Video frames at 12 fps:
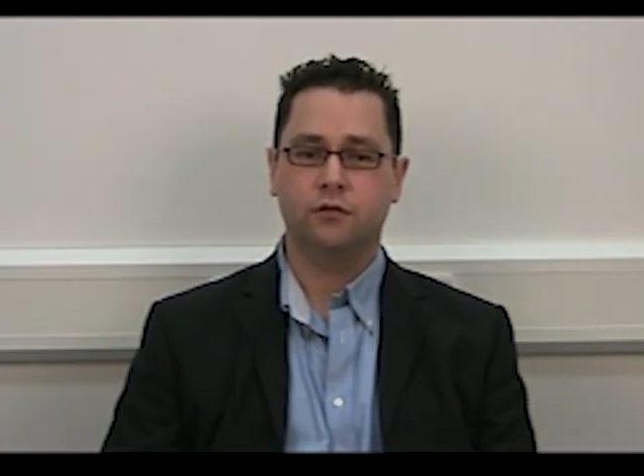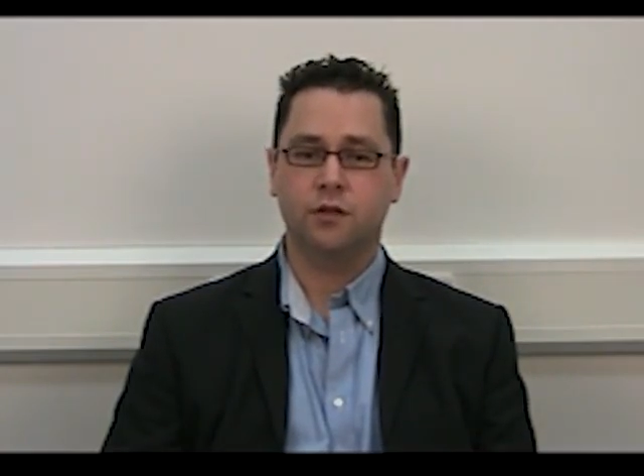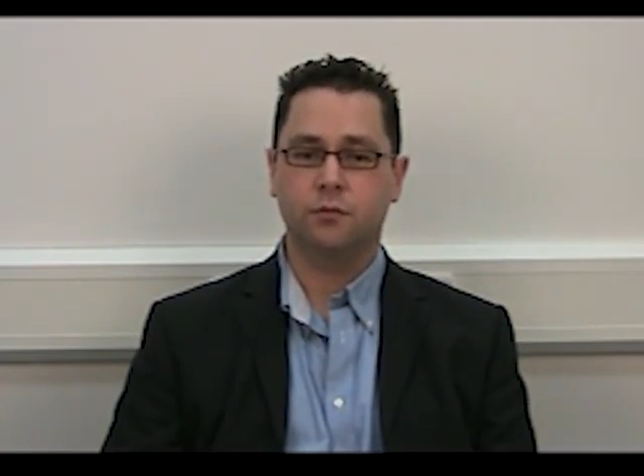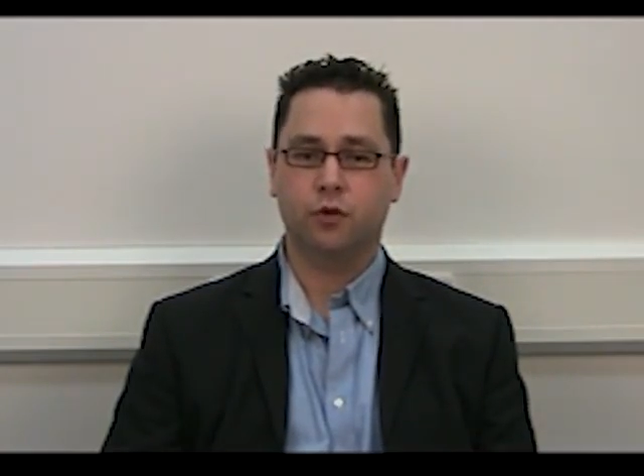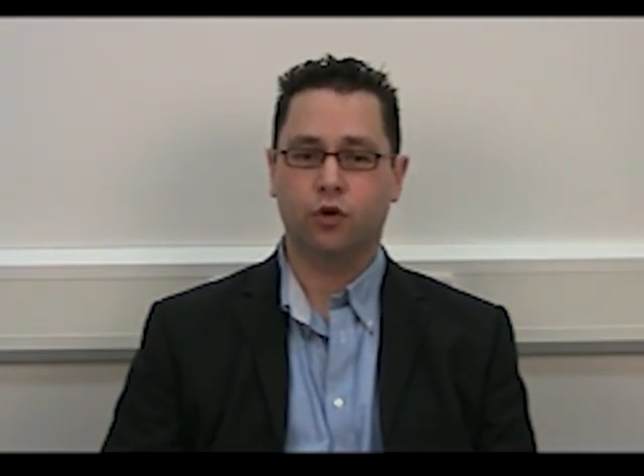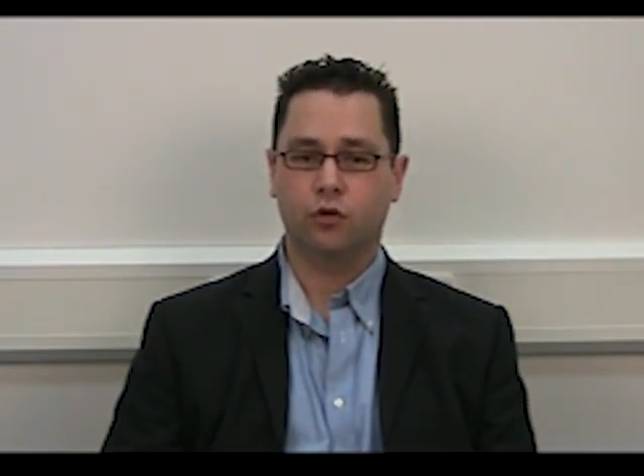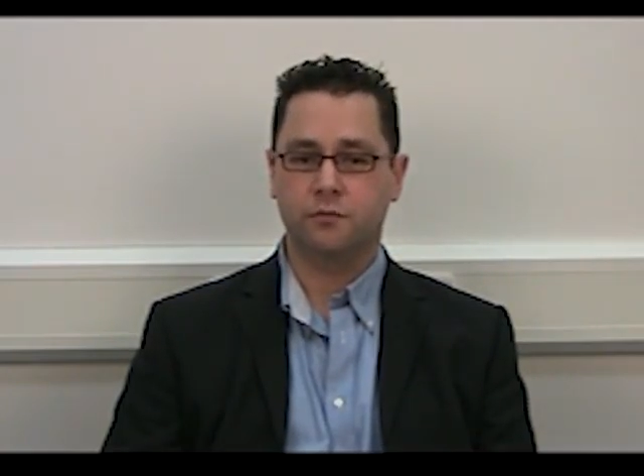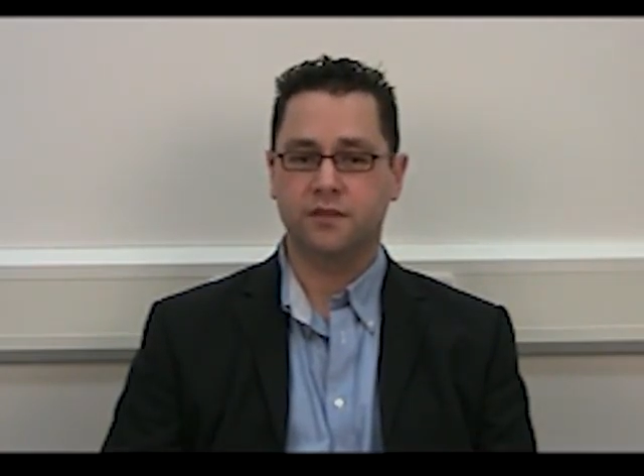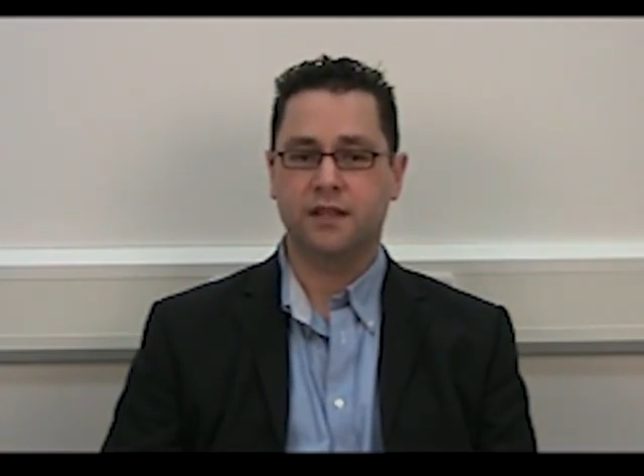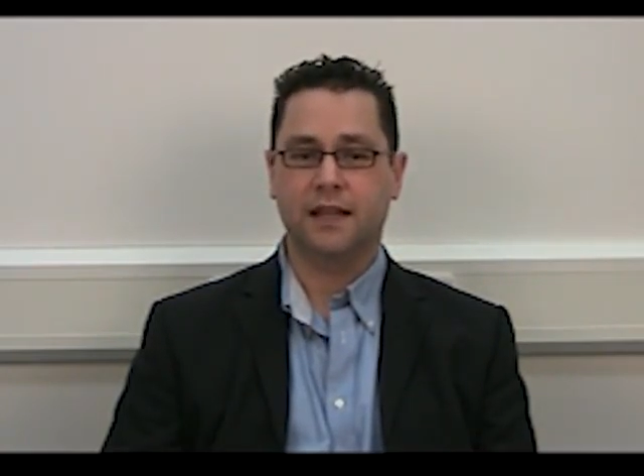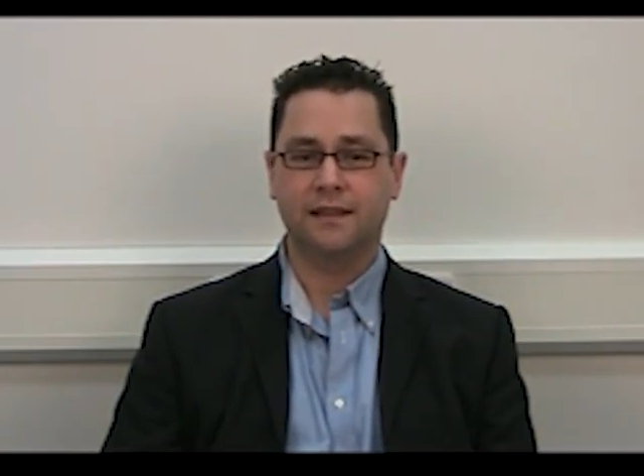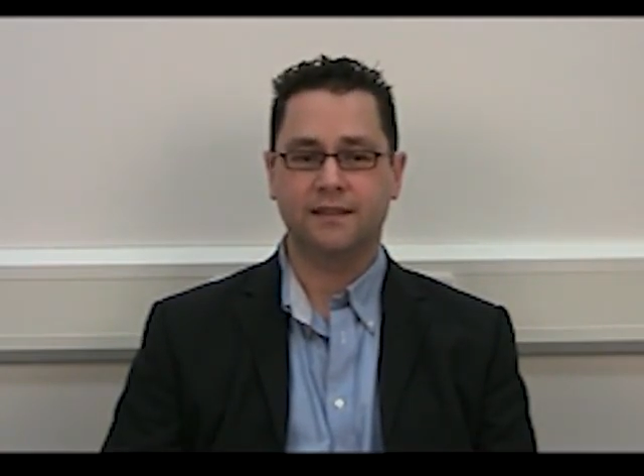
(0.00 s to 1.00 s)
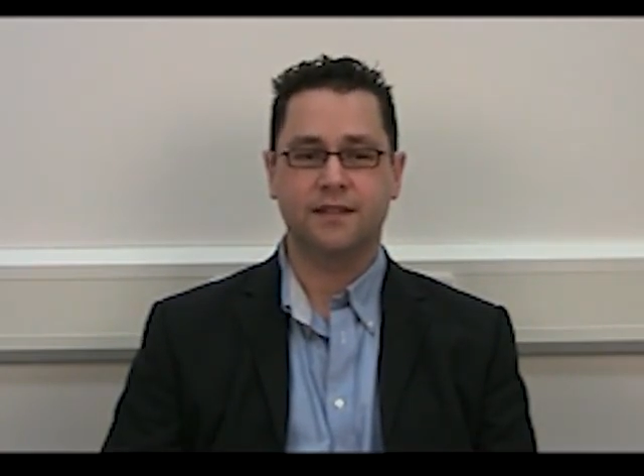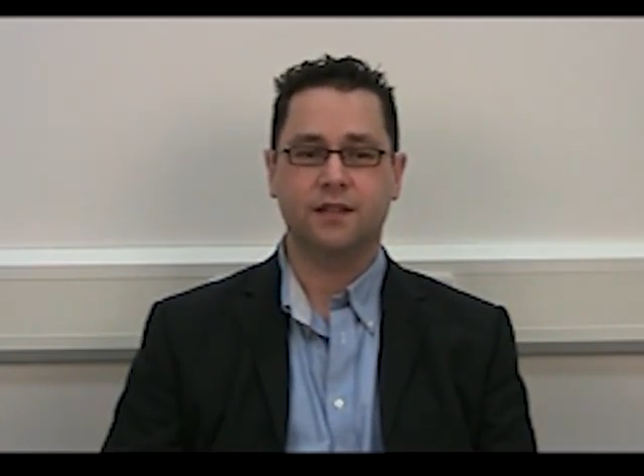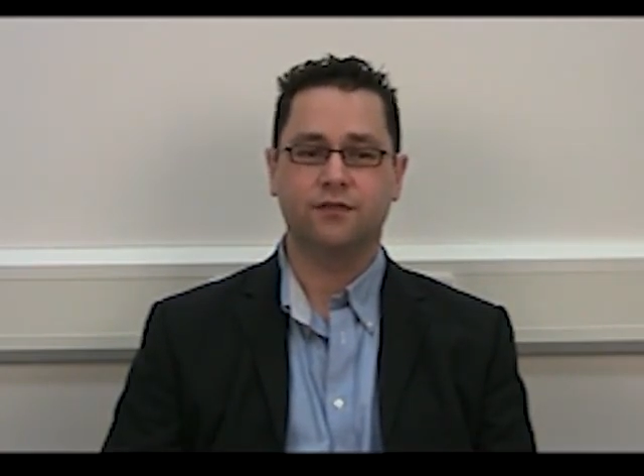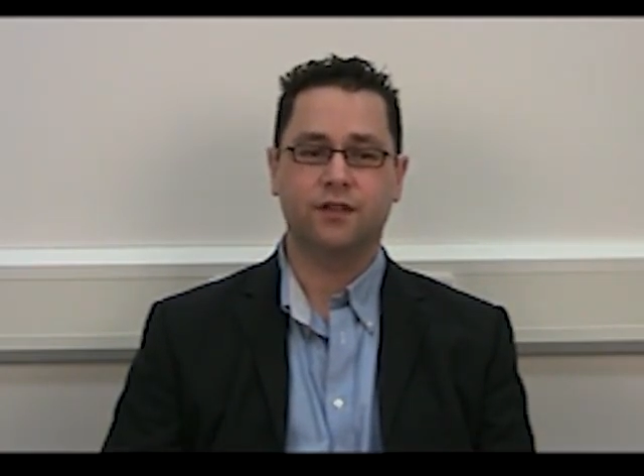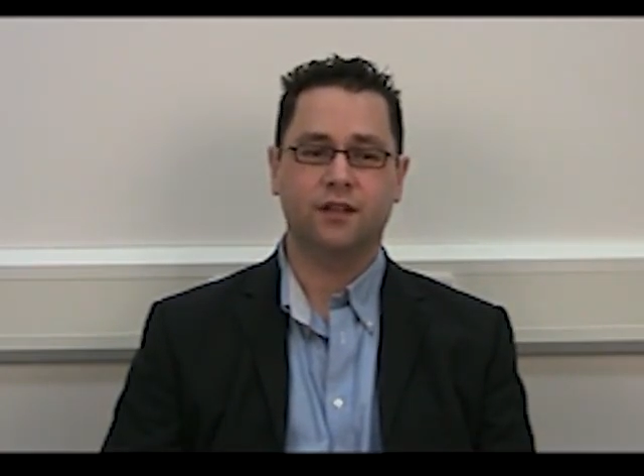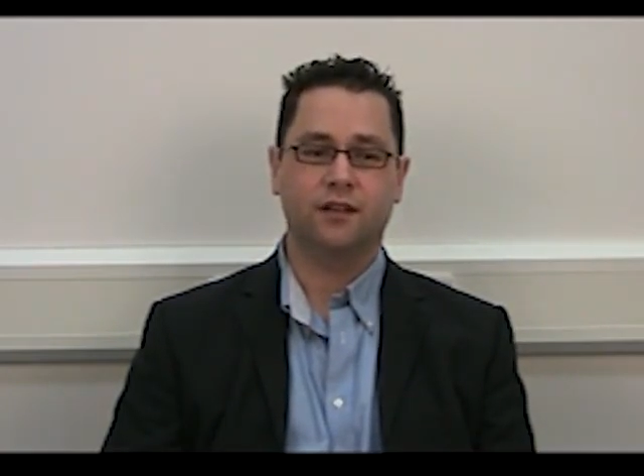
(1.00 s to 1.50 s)
programmes in health and
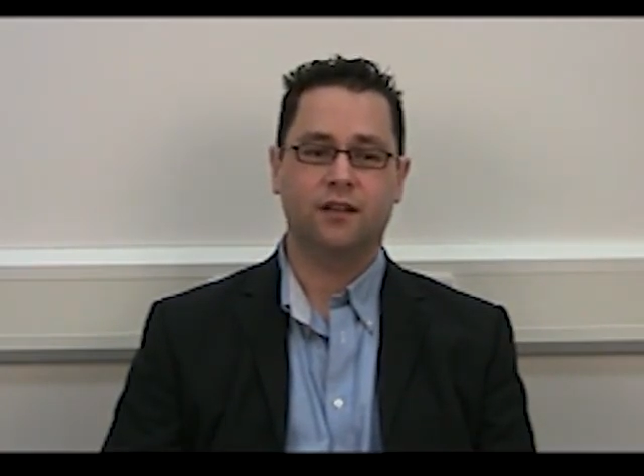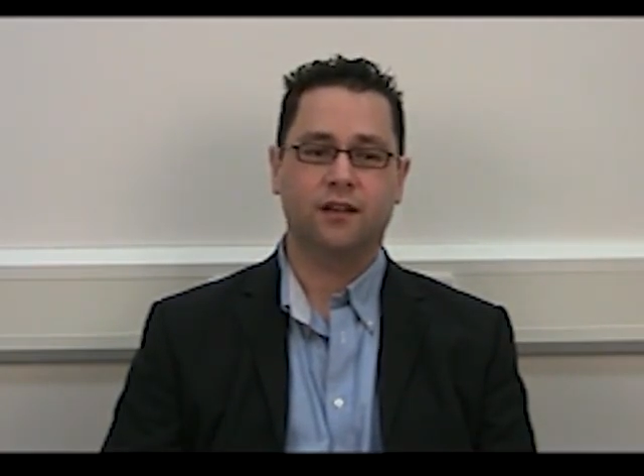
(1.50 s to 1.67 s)
safety.